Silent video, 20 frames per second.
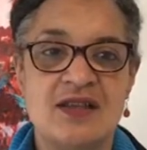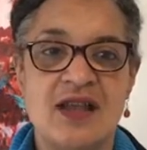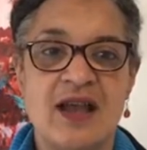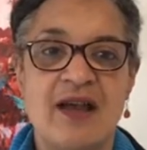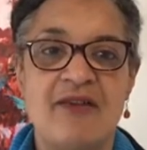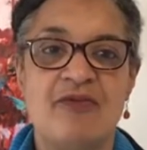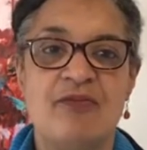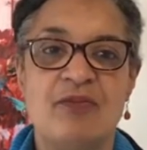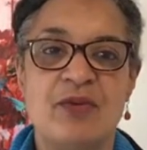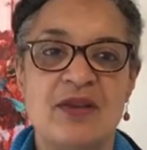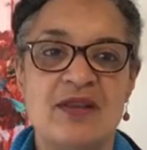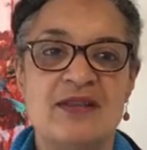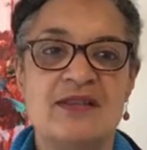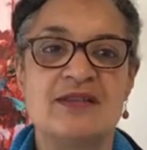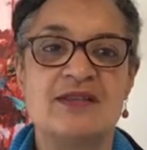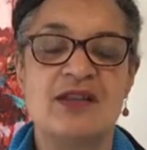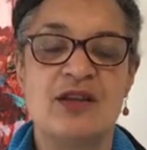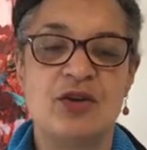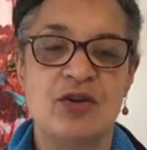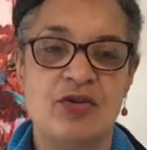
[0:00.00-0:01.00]
have been
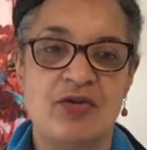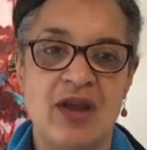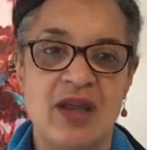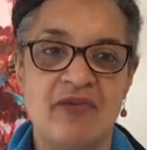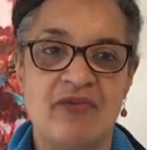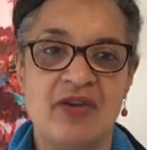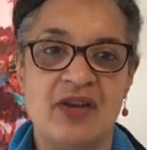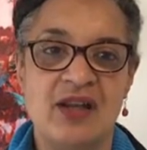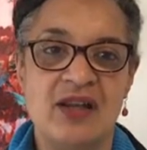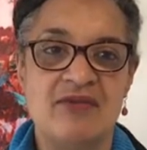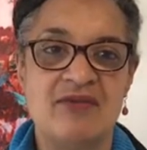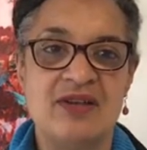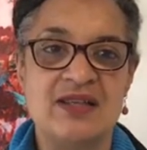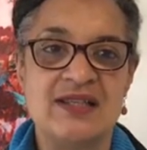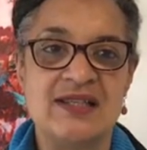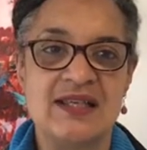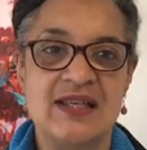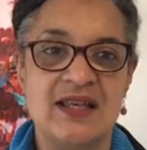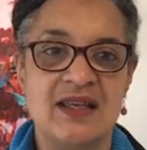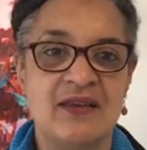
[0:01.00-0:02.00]
so gratefully
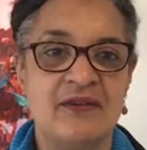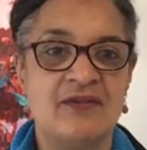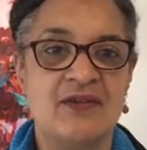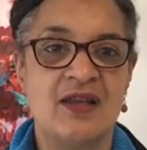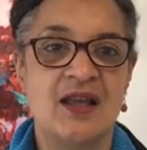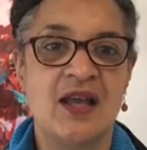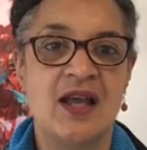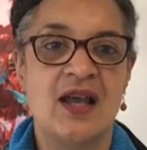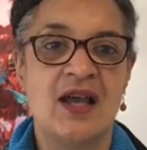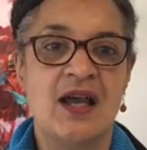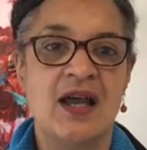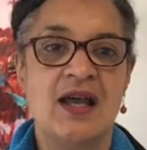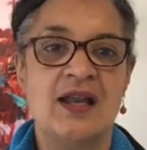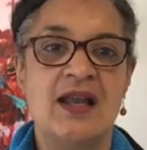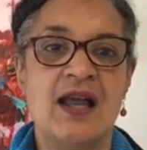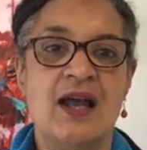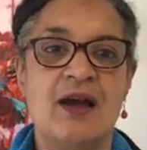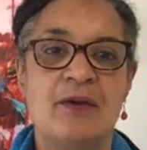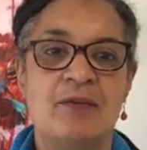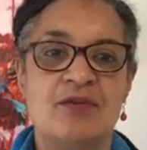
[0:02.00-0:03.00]
received and
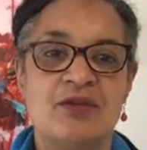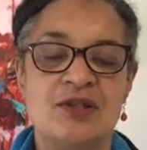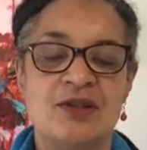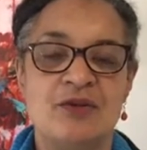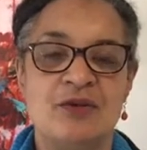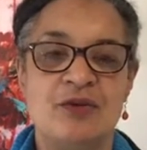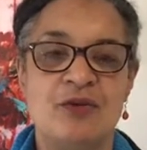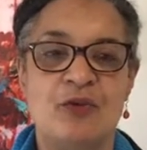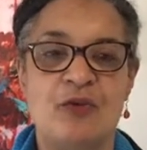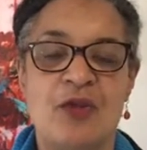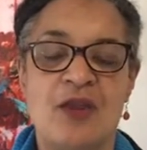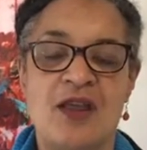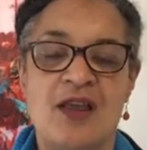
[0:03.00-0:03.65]
helped to